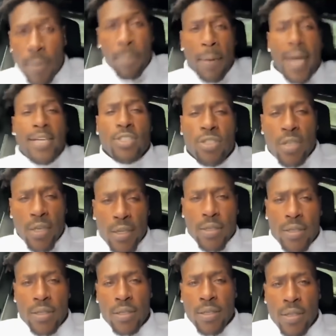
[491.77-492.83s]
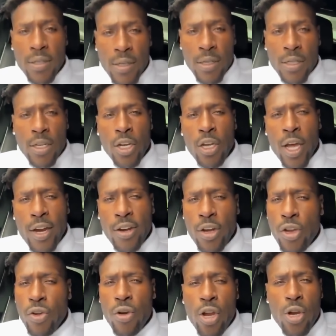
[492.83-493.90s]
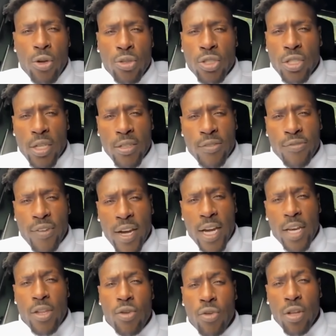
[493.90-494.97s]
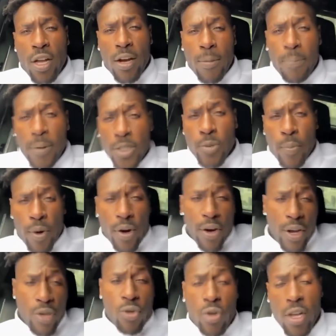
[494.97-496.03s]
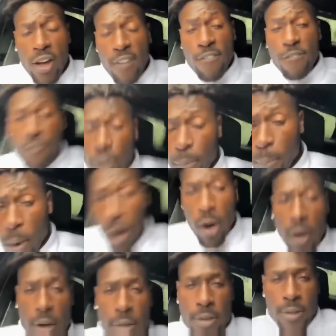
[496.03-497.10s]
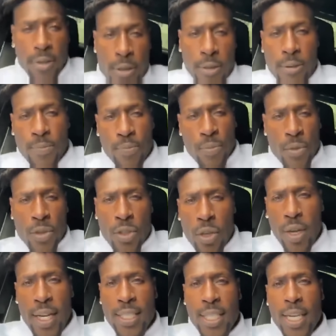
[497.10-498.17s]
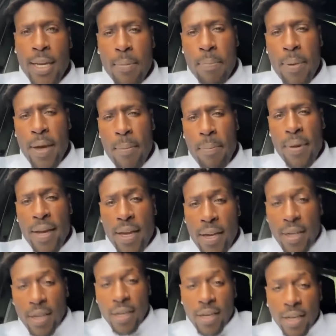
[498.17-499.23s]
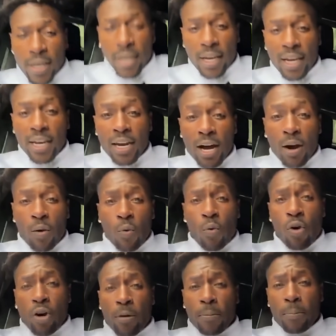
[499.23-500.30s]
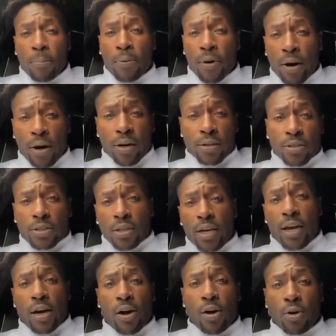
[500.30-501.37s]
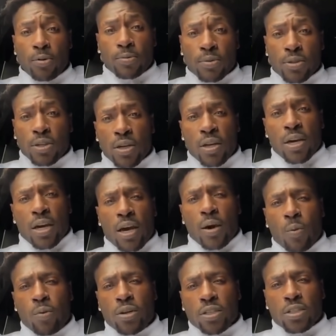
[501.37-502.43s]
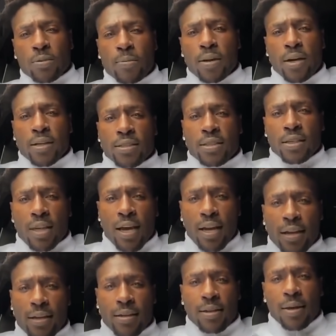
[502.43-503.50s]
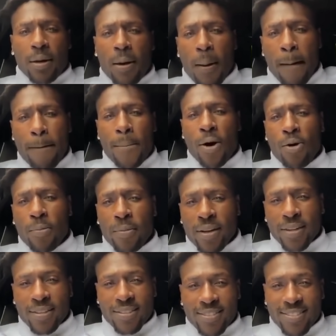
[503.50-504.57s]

Patrick, I know you're a huge Steelers fan, and you love Pittsburgh, and you love football. So let's keep Ben in our warm prayers and hopes, and wish him luck tonight. Booming.